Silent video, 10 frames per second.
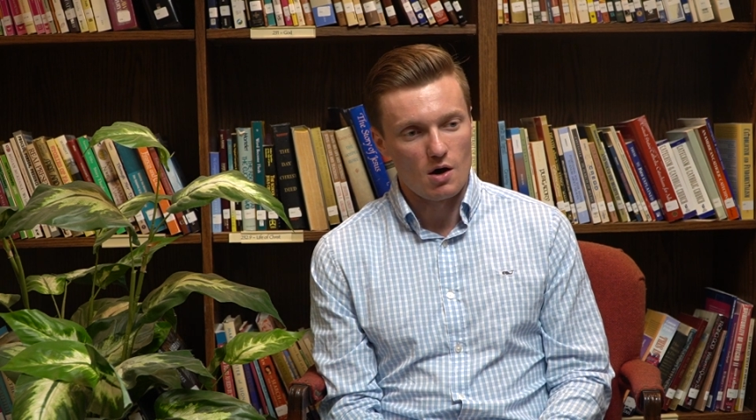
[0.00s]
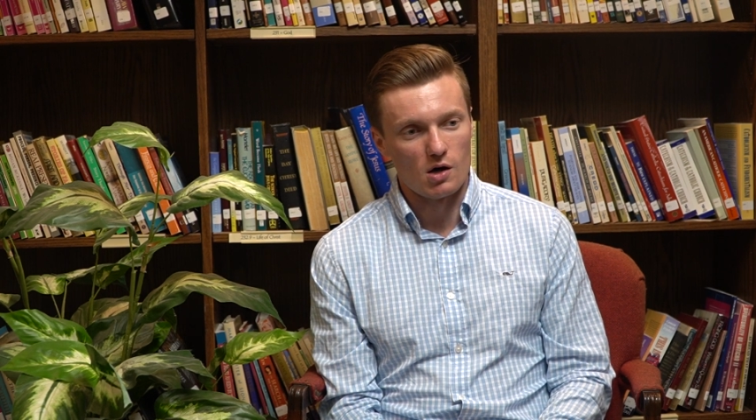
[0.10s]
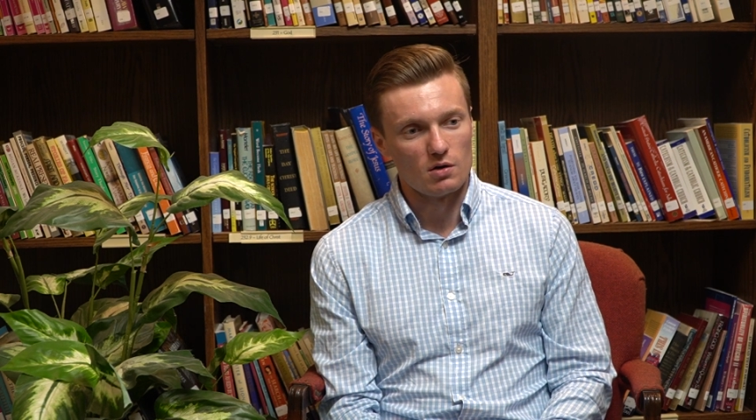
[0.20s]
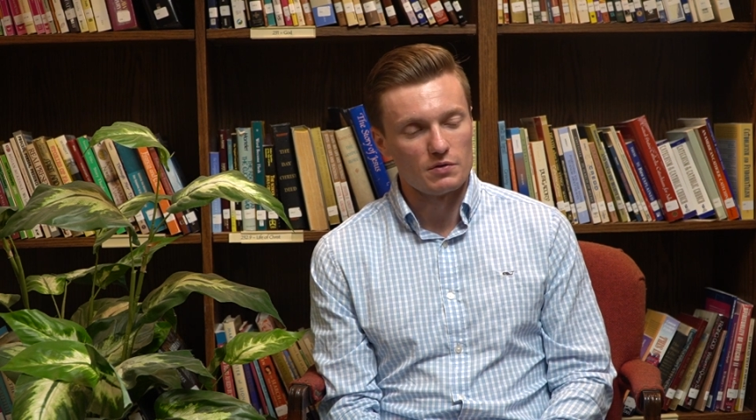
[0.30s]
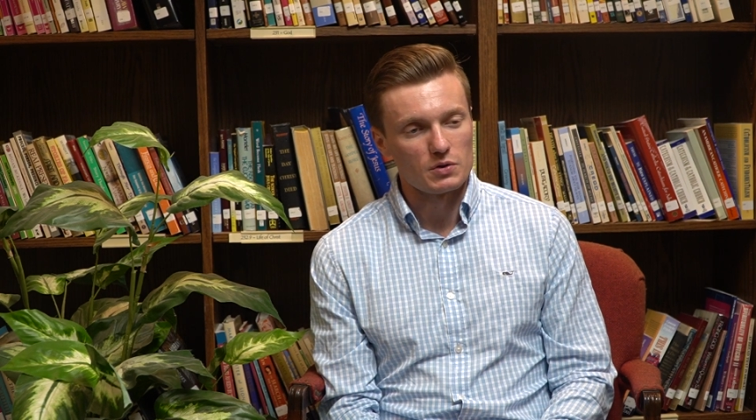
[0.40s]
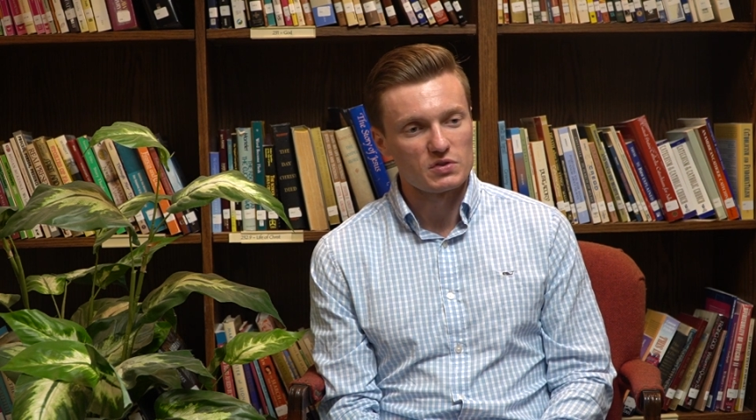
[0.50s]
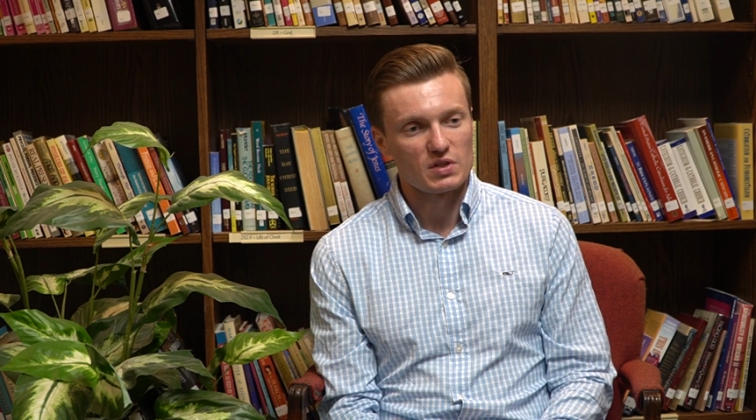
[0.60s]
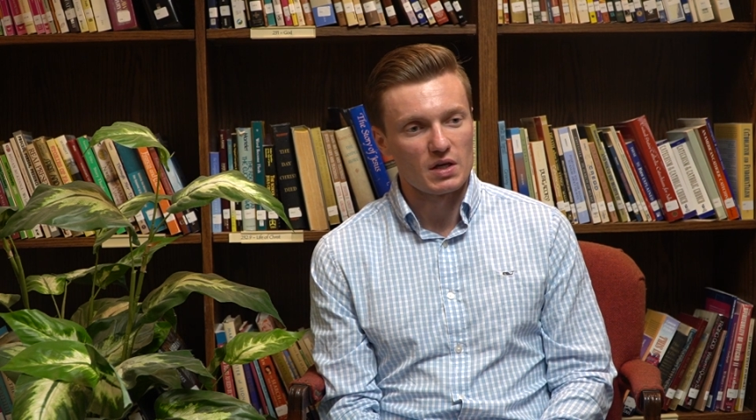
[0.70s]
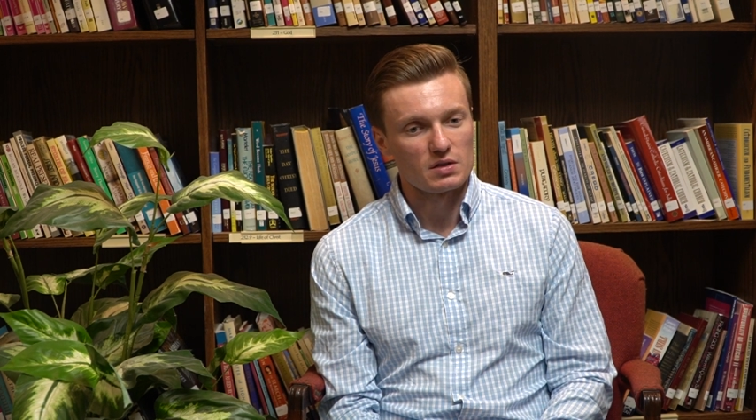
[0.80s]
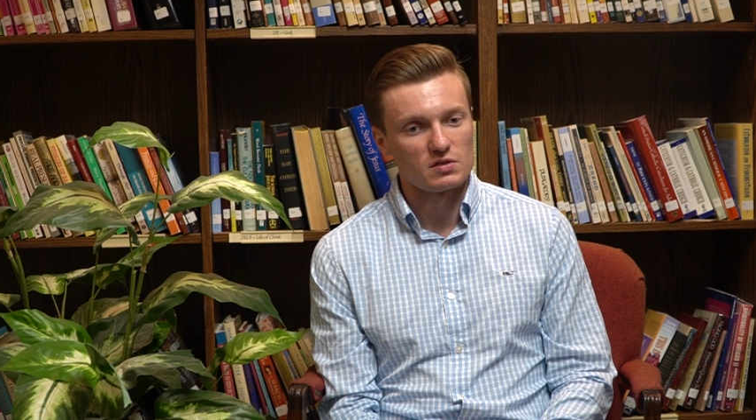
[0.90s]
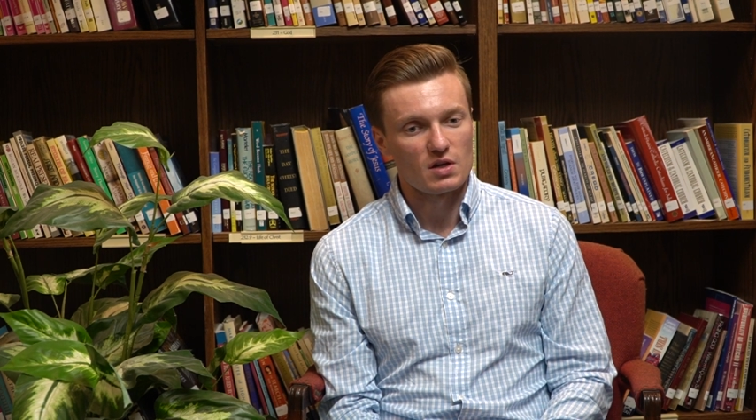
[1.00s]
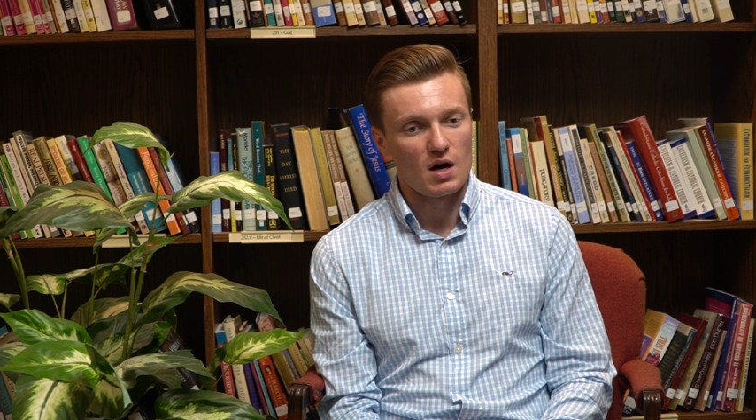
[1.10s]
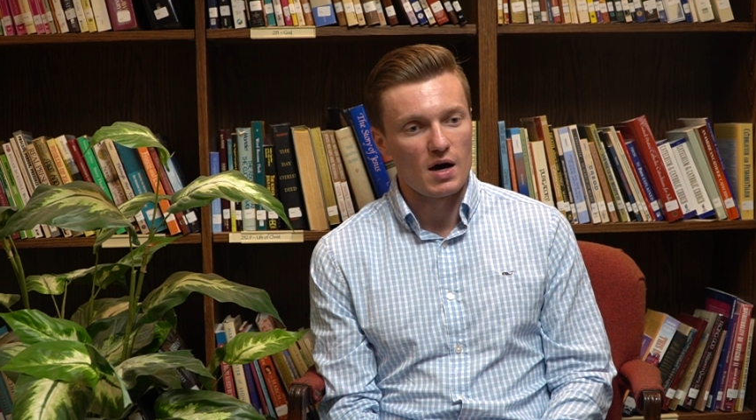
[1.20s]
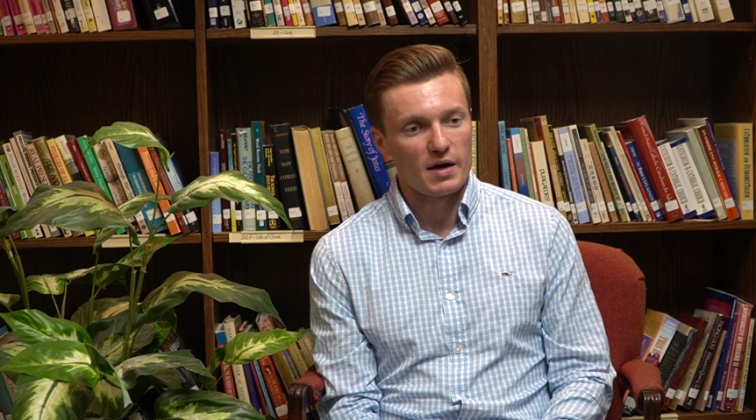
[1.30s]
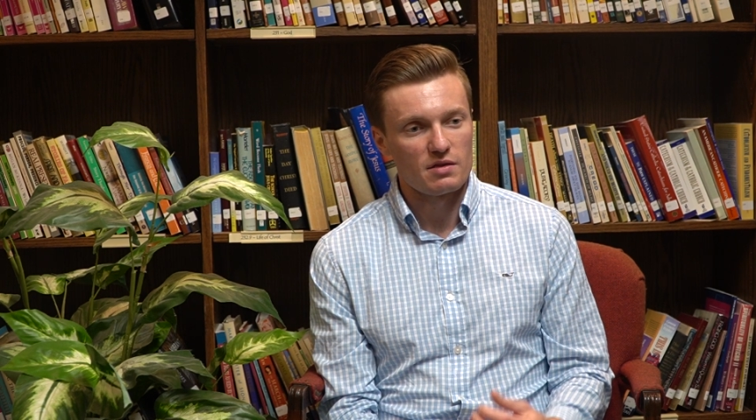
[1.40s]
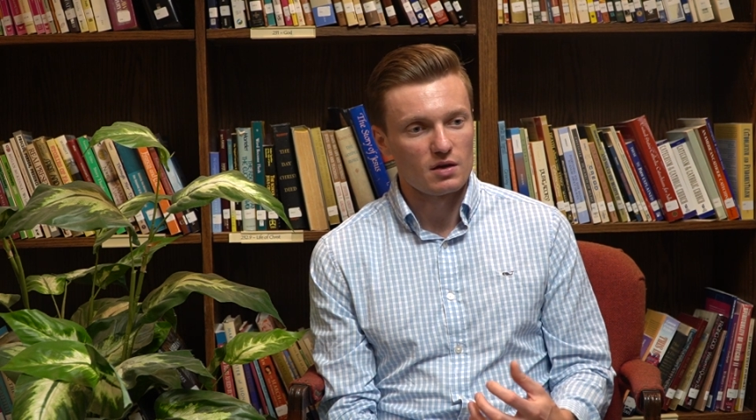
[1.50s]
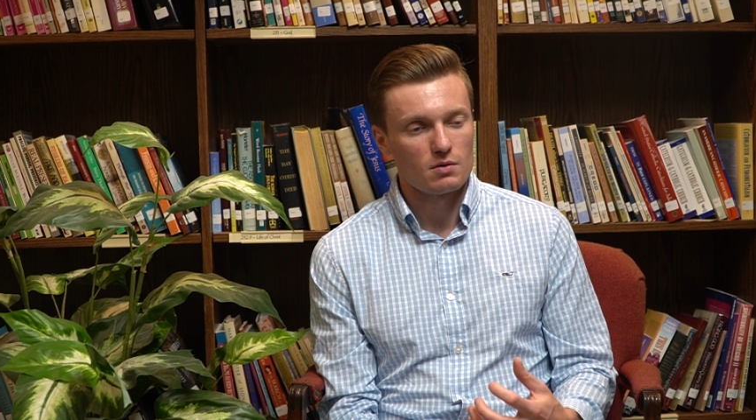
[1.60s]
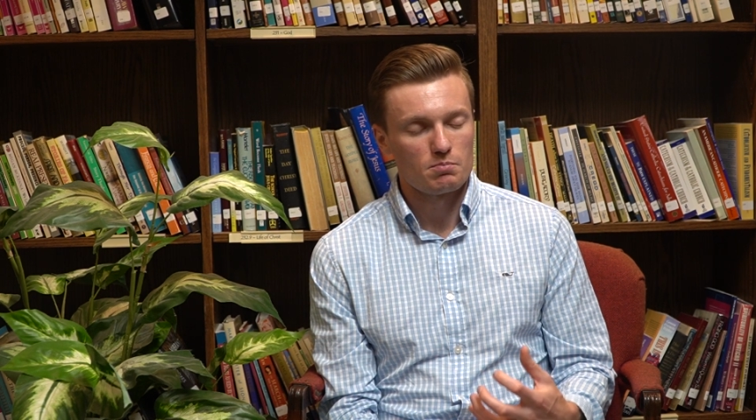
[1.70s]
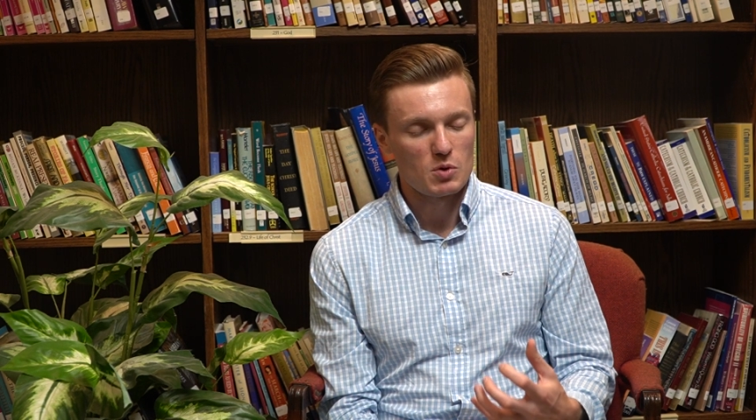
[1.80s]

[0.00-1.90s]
all of those things I think